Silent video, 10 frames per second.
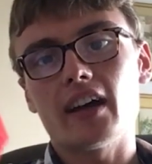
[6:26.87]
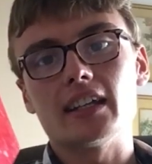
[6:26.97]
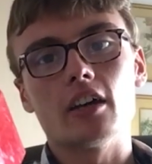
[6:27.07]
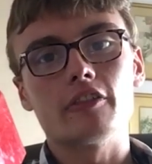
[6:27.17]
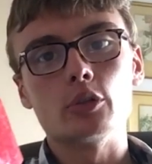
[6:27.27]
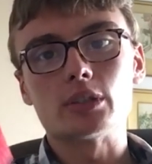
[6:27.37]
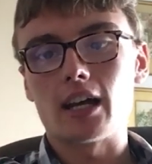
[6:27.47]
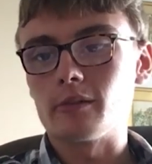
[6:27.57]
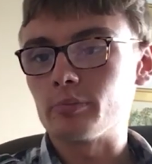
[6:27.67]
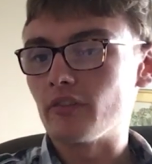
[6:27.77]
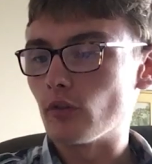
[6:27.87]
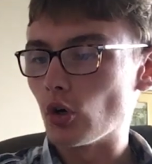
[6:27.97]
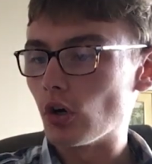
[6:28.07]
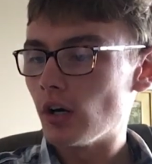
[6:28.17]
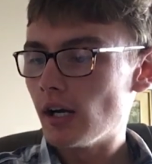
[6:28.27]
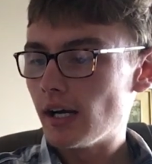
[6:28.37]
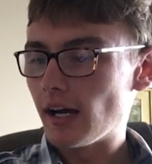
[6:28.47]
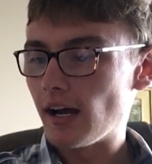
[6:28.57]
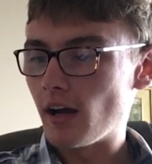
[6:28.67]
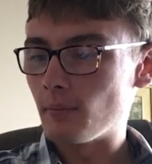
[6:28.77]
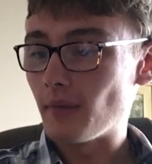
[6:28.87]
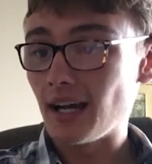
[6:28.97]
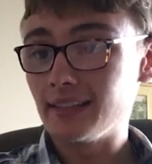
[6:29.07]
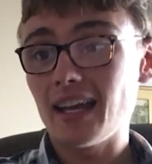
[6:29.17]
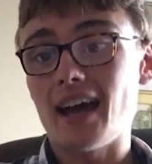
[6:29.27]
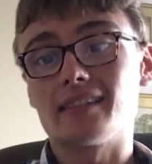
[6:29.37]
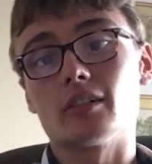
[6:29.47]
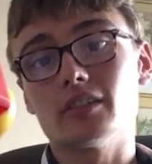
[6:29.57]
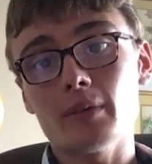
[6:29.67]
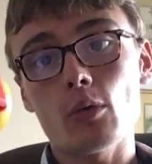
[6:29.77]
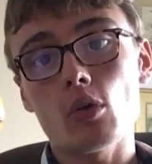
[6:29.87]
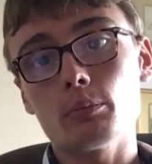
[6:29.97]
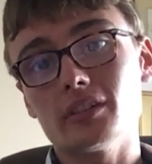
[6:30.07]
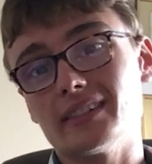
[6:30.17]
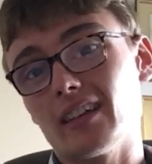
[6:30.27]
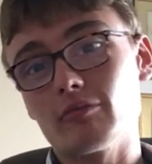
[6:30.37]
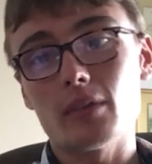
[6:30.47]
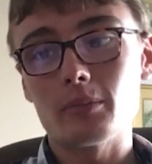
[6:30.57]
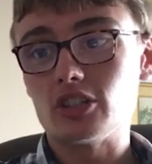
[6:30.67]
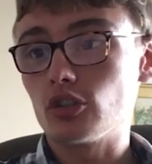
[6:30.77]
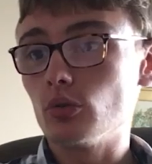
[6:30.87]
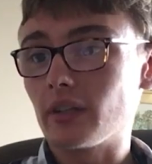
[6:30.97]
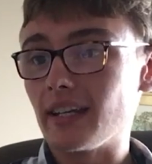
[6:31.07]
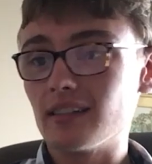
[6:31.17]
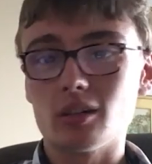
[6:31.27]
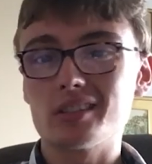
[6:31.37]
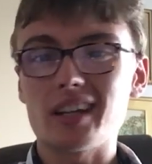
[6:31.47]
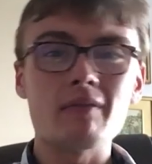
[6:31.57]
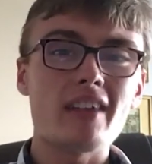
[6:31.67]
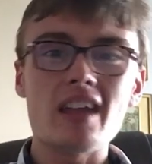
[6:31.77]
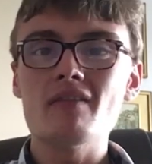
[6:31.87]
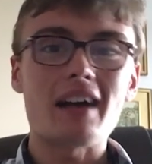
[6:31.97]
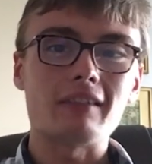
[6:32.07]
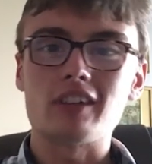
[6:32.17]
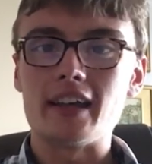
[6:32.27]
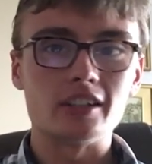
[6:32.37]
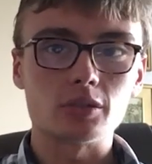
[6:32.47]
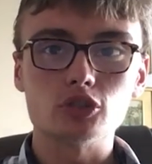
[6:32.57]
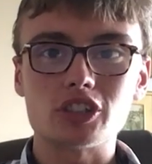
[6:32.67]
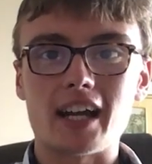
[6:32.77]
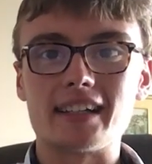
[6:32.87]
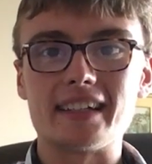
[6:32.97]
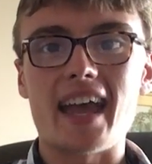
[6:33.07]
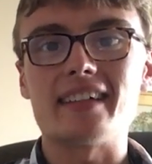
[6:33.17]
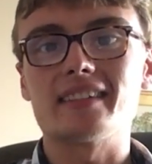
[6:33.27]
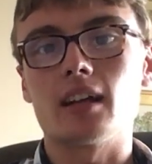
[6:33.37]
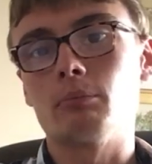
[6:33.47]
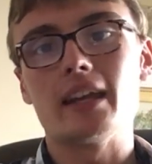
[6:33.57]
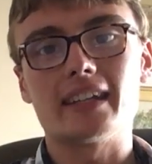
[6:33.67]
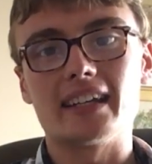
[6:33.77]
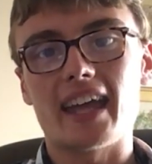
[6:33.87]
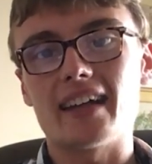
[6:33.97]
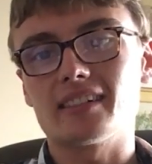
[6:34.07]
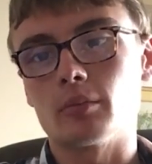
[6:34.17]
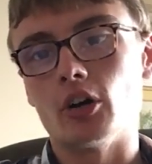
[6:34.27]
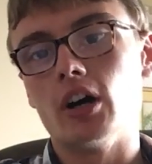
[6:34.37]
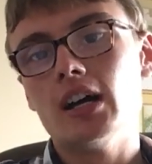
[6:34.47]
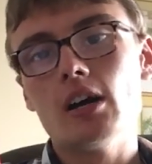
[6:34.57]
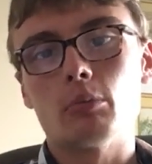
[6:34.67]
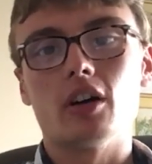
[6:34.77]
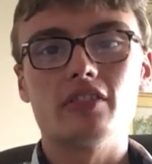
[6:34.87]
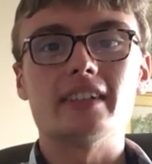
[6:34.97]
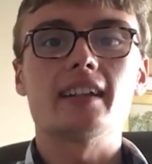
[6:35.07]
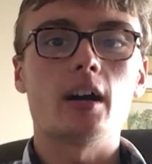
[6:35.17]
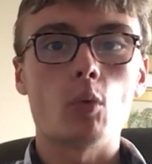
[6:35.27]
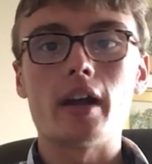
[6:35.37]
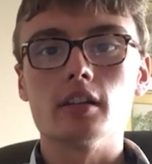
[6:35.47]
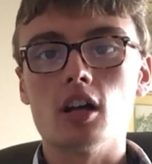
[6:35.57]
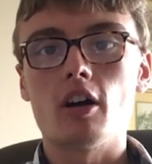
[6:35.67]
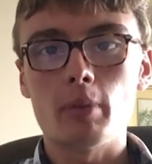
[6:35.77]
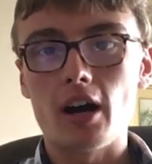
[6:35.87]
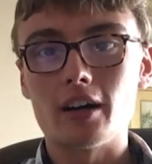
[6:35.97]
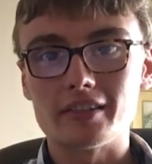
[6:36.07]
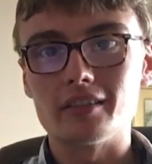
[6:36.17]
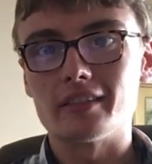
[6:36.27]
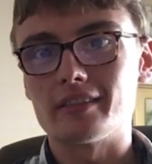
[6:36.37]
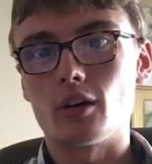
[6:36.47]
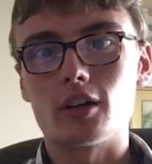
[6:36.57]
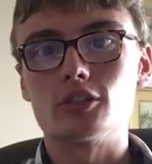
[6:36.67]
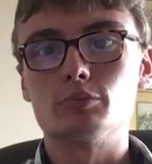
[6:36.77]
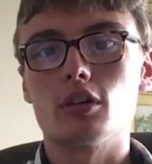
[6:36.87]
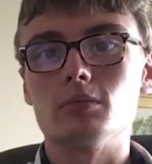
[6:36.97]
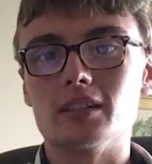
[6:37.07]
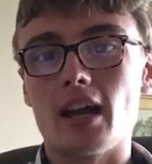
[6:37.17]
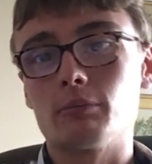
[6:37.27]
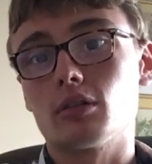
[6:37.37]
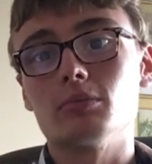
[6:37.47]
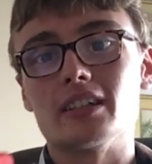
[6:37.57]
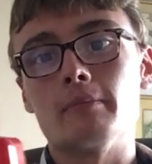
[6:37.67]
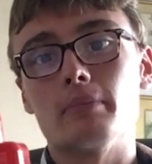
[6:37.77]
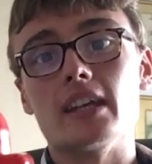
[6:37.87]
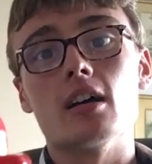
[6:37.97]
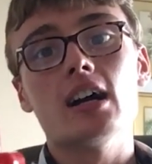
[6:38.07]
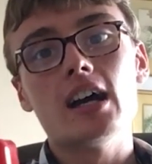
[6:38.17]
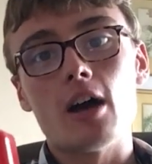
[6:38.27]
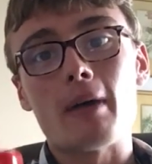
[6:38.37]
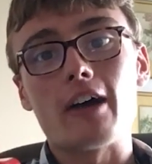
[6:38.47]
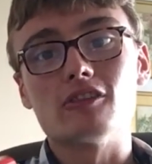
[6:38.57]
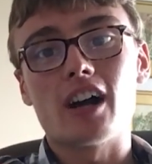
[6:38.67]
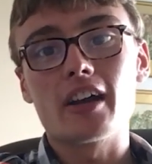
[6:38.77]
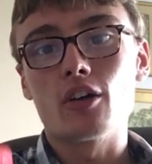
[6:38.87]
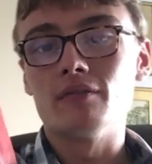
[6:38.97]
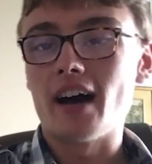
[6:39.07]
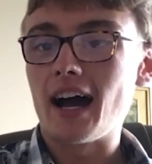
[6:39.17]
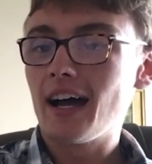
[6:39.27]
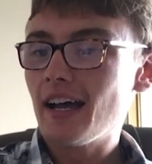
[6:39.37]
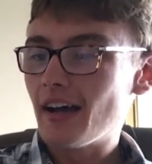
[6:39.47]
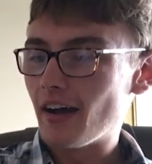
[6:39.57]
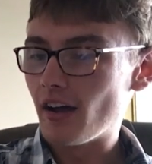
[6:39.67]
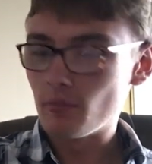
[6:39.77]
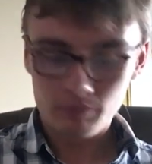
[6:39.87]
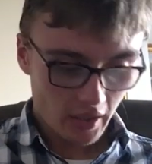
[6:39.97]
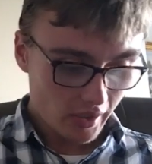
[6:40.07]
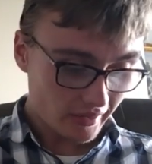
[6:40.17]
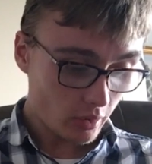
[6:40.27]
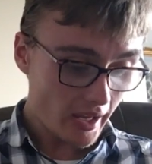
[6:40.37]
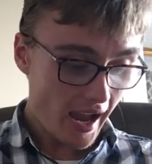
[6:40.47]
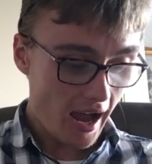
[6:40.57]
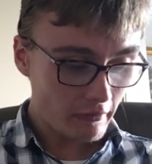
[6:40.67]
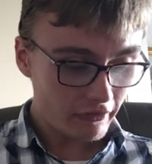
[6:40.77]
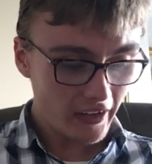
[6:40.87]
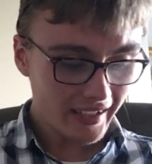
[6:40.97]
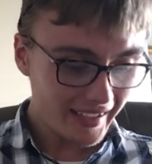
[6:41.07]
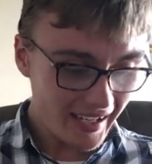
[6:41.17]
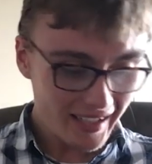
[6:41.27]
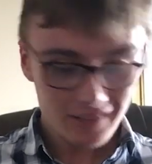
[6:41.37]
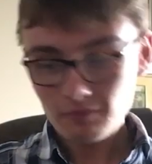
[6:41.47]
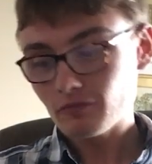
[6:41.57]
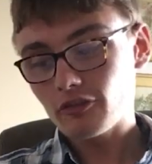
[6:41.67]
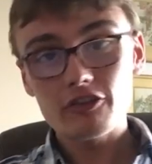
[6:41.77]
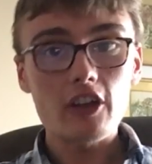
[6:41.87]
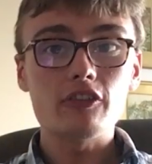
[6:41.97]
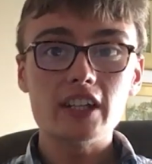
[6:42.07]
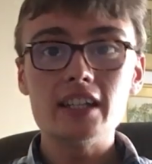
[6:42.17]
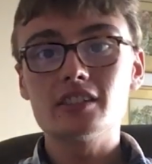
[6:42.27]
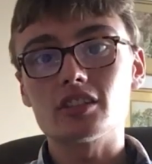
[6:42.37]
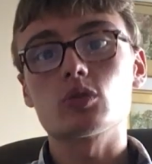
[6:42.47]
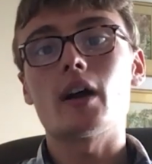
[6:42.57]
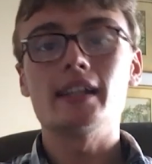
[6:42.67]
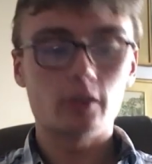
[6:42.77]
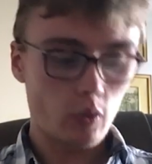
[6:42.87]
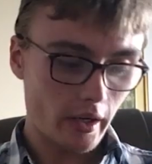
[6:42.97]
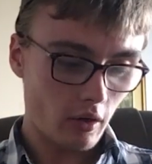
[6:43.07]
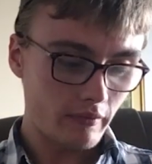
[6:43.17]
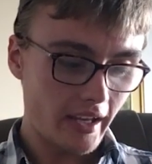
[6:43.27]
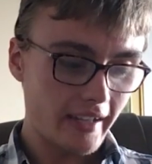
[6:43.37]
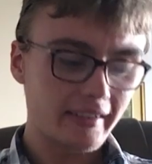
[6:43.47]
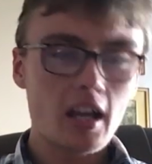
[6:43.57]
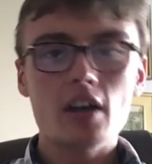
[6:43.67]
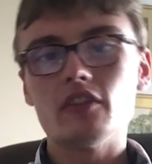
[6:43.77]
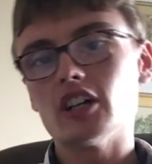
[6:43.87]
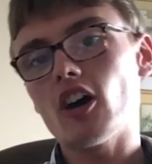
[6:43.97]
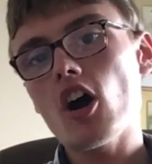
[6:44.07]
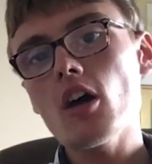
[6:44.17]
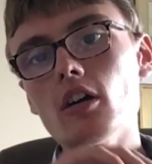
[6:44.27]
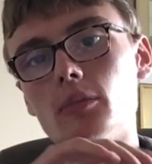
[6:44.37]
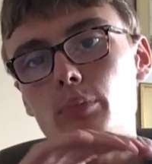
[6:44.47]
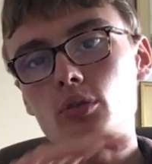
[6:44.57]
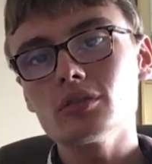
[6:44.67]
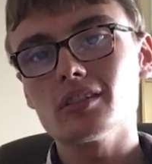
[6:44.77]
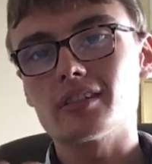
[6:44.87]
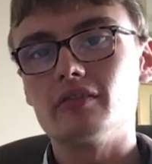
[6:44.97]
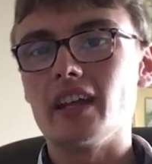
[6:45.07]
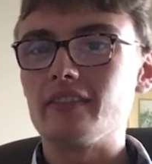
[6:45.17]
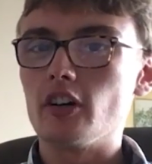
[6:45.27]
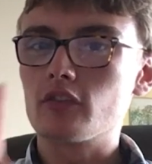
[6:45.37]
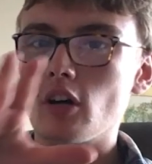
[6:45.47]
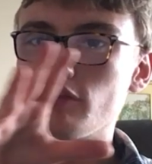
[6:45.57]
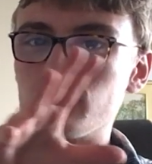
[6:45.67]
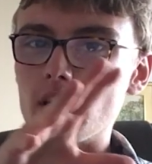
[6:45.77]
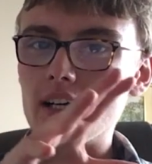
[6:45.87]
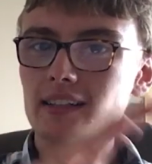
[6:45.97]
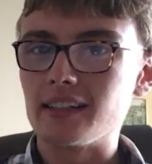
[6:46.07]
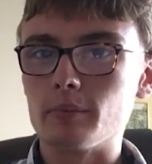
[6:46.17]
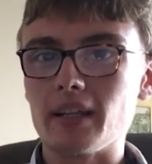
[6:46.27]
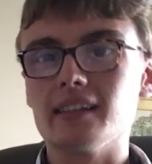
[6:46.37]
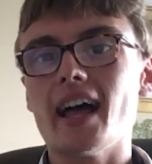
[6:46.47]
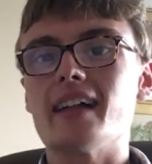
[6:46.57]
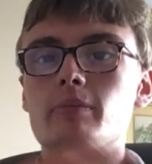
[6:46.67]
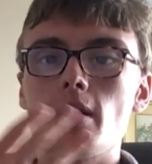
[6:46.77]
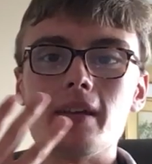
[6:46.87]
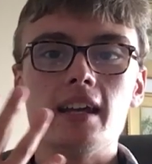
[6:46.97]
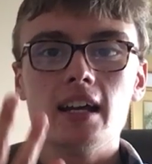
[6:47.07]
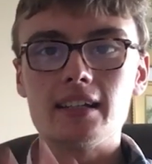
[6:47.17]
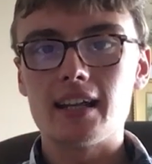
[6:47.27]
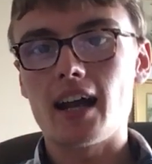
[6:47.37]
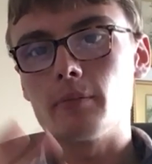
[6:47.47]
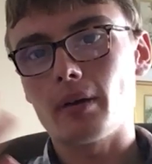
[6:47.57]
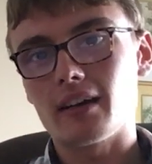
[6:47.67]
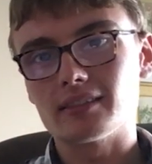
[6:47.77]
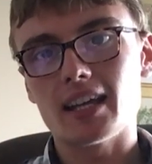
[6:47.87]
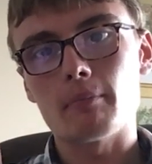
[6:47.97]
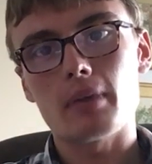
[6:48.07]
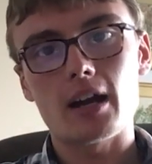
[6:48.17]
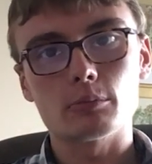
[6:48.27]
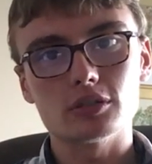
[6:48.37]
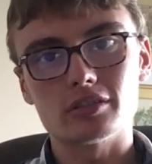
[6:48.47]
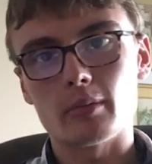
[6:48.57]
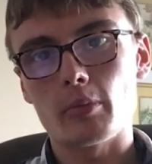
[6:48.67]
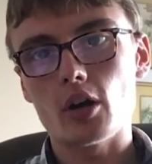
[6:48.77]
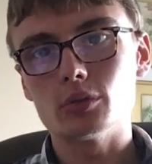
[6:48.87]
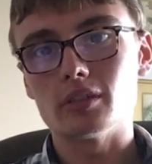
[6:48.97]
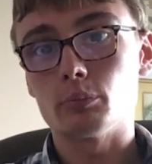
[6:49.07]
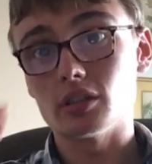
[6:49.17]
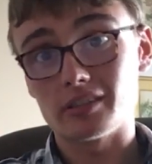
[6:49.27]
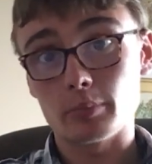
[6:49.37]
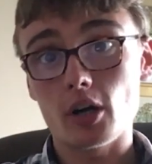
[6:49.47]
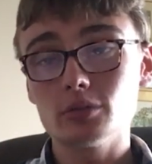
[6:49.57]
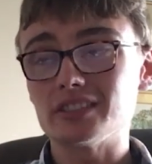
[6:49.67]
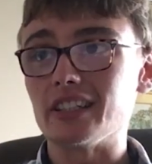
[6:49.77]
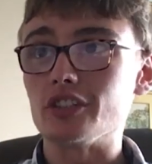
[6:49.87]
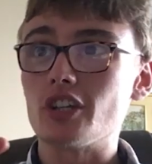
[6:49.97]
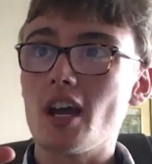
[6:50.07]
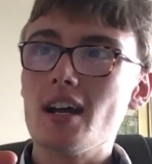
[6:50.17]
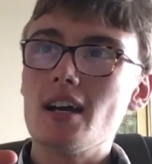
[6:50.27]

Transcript: had it a few times before, um, and yeah, so it's about 1.7, maybe 2 kilos, in, in that range. I'm just kind of guest. I'm making a guesstimate, but obviously I weigh a lot of parcels, so I could probably I probably be about right on that. Um, so yeah, I'm thinking 15 to 20 quid on this. There are bundles of this that have gone for a little bit less, maybe nine pound, ten pound plus my post plus the postage.